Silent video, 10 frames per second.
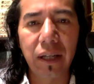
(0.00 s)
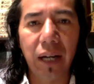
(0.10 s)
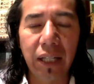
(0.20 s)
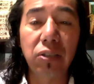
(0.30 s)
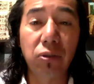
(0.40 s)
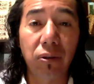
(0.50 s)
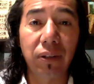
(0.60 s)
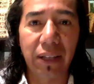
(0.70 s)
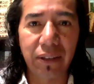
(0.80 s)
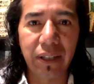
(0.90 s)
and it's called
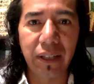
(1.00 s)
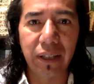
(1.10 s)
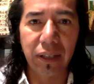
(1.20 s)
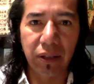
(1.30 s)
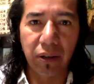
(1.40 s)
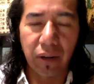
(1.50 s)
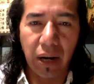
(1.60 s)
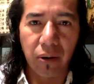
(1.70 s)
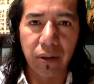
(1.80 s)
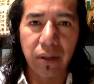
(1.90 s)
Date eh, in our,
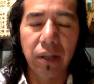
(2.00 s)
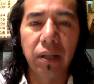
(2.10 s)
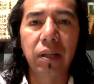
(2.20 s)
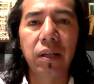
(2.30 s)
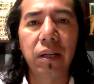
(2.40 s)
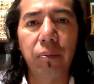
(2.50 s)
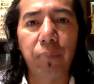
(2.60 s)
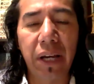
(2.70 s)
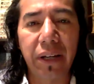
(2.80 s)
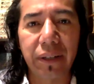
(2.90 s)
our
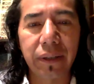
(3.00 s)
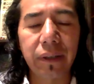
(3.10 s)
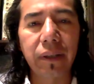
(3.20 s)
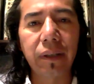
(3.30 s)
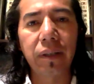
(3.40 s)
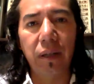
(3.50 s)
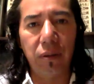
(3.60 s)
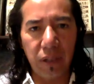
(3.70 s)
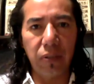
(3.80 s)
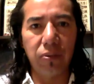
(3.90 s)
prayers.
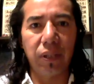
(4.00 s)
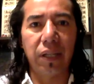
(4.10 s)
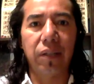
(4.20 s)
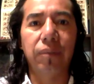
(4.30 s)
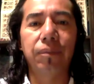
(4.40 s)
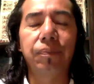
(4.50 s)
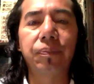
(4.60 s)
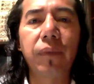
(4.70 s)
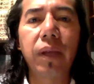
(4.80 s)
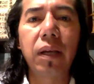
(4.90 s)
until today.
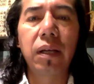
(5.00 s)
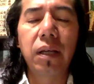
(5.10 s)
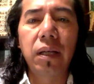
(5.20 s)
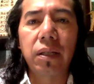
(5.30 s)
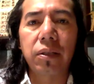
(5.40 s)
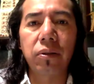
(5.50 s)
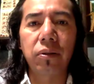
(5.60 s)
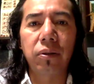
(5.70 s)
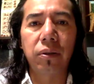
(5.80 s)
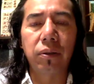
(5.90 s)

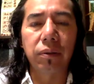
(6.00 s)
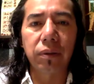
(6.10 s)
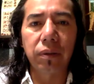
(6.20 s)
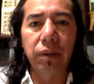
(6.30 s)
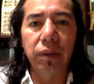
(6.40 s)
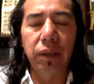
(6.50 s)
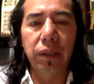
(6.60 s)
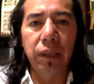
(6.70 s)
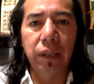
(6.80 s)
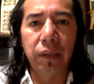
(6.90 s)
So
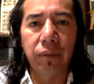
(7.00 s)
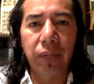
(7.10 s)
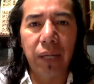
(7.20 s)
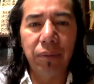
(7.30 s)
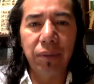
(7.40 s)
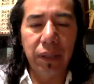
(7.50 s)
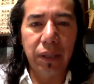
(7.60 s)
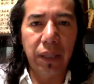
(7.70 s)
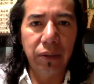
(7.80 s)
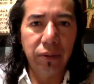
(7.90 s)
uh, what I'm
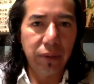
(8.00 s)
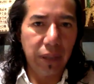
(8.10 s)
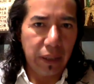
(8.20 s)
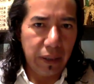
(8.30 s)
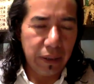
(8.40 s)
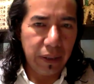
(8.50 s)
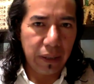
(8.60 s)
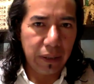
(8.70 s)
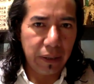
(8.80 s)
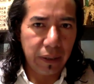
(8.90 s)
telling you that is
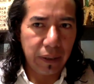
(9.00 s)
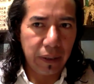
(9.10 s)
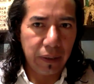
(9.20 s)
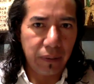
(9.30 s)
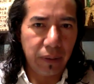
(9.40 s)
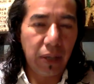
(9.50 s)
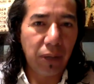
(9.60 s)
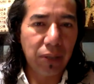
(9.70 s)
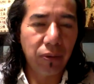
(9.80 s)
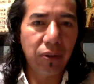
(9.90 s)
that uh, when I
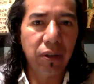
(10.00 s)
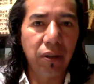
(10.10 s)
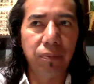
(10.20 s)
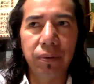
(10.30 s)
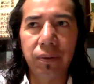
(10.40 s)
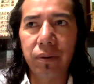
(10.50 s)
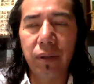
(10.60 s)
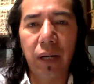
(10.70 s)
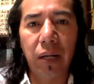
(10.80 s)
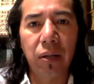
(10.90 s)
was growing up,
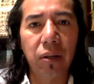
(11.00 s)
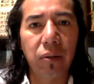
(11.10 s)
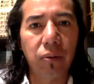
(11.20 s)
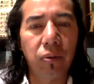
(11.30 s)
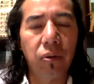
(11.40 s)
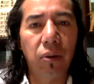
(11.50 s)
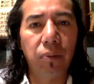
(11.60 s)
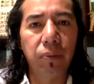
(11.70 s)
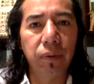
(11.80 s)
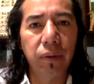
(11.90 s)
I grew
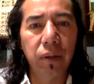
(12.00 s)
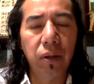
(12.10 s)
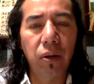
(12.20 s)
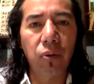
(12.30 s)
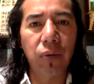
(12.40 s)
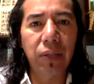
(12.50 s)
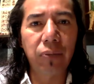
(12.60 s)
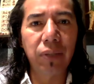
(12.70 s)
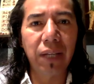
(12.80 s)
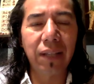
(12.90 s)
up already
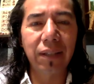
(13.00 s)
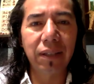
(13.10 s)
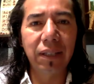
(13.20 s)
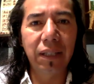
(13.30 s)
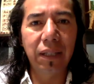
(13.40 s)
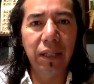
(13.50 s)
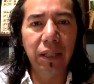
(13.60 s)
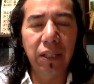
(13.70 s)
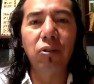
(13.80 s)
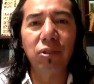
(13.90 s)
with that
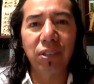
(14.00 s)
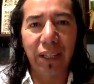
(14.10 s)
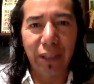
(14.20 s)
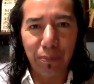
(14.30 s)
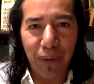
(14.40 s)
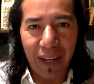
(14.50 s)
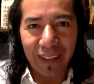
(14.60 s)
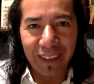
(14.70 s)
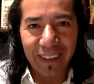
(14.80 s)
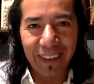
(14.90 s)
ecocide
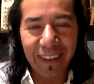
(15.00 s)
impact,